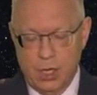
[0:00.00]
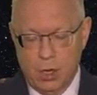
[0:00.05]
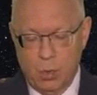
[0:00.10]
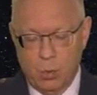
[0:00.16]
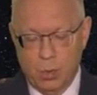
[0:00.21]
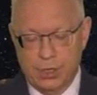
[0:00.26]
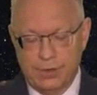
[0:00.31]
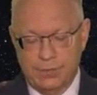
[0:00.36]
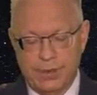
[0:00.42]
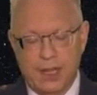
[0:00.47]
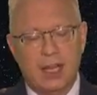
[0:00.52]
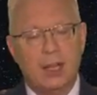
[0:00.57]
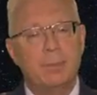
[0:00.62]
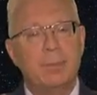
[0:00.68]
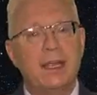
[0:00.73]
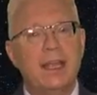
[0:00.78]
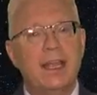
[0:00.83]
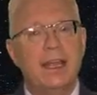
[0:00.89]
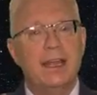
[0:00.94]
We're
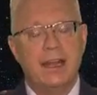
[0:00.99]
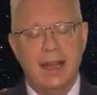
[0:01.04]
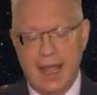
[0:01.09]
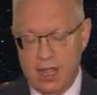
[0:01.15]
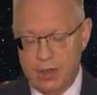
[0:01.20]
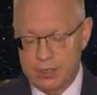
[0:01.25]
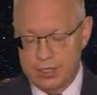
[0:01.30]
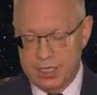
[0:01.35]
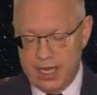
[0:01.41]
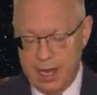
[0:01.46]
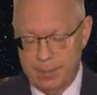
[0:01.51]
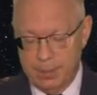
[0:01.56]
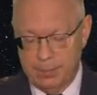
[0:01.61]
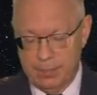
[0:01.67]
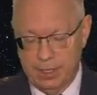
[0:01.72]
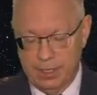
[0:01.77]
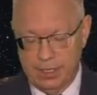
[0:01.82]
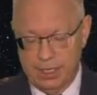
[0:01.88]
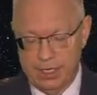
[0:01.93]
developing in-house
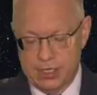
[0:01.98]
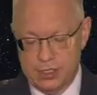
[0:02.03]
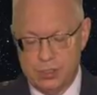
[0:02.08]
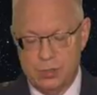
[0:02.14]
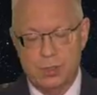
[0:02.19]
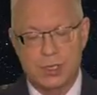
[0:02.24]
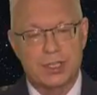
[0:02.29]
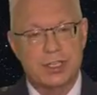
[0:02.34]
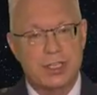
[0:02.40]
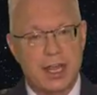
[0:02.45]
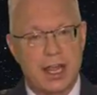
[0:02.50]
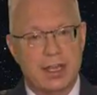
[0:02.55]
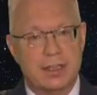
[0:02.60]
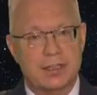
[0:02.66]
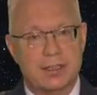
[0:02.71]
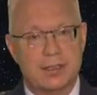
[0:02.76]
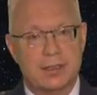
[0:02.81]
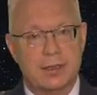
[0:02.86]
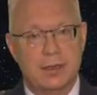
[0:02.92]
capabilities to
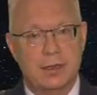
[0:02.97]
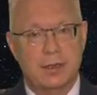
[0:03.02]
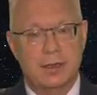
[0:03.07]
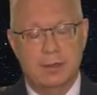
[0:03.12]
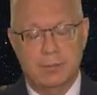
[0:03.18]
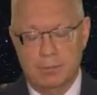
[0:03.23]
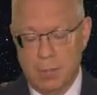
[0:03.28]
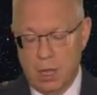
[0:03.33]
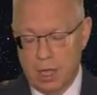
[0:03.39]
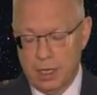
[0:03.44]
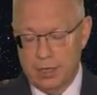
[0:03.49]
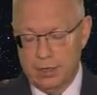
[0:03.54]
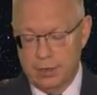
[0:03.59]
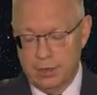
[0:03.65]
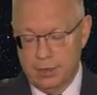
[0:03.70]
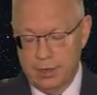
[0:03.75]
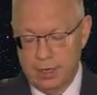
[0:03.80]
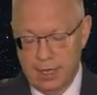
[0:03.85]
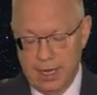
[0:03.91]
assess,
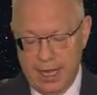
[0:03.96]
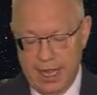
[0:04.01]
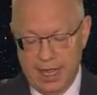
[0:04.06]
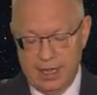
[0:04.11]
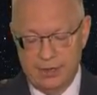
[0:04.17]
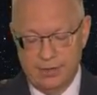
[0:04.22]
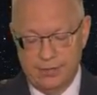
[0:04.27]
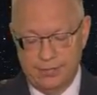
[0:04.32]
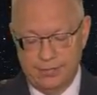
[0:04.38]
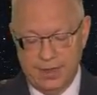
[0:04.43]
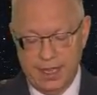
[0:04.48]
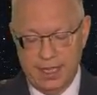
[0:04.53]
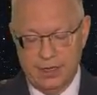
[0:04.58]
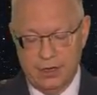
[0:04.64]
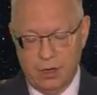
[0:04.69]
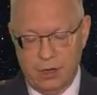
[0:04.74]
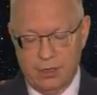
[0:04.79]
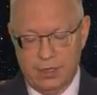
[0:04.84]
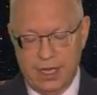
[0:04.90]
monitor, and
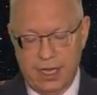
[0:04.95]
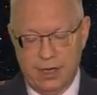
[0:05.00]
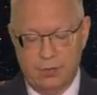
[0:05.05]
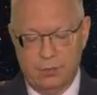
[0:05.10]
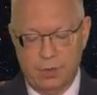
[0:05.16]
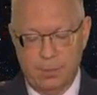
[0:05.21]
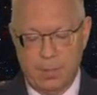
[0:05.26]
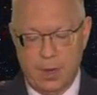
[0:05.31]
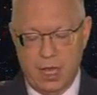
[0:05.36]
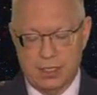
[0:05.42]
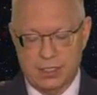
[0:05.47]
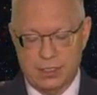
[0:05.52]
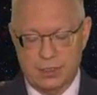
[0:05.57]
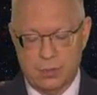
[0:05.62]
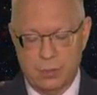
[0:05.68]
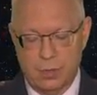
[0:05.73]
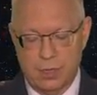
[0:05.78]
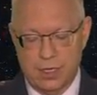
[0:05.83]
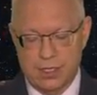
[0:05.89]
defend our data
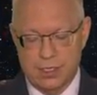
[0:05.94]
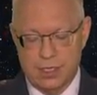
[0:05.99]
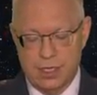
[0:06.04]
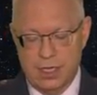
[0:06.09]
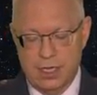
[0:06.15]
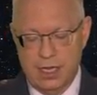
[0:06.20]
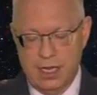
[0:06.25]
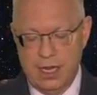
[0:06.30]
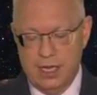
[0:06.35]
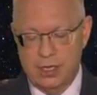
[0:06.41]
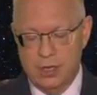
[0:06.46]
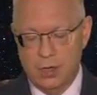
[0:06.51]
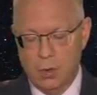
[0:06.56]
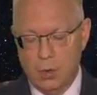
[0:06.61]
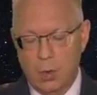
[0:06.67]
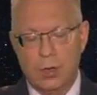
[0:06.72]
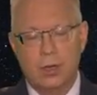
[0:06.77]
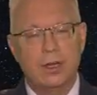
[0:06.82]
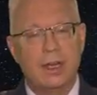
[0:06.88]
repositories in
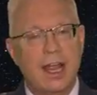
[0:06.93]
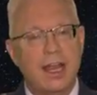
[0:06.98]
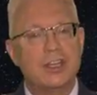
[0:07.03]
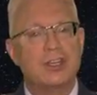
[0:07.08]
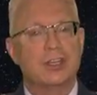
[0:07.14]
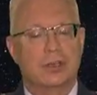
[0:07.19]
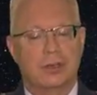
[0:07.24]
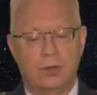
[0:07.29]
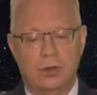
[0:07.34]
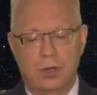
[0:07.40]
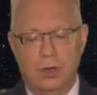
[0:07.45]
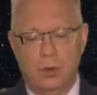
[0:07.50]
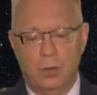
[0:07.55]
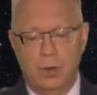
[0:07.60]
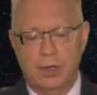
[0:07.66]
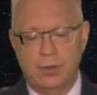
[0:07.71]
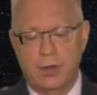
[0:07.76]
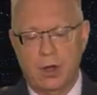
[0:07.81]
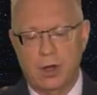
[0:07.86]
coordination
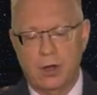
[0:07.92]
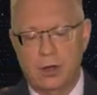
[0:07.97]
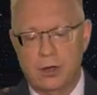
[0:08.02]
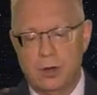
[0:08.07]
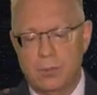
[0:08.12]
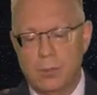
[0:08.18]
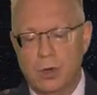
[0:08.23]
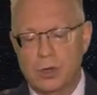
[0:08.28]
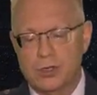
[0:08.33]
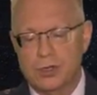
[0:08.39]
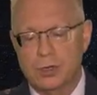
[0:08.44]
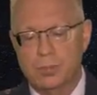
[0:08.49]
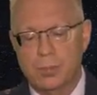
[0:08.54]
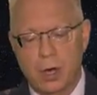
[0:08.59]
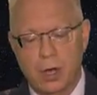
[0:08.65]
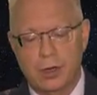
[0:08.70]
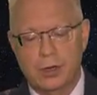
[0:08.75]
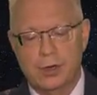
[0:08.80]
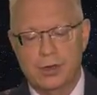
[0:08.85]
with our commercial
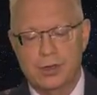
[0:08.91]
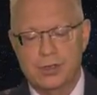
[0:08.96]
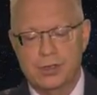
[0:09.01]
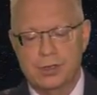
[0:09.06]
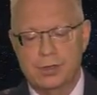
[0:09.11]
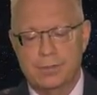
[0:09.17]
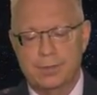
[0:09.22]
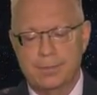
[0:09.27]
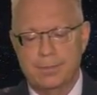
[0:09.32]
partners.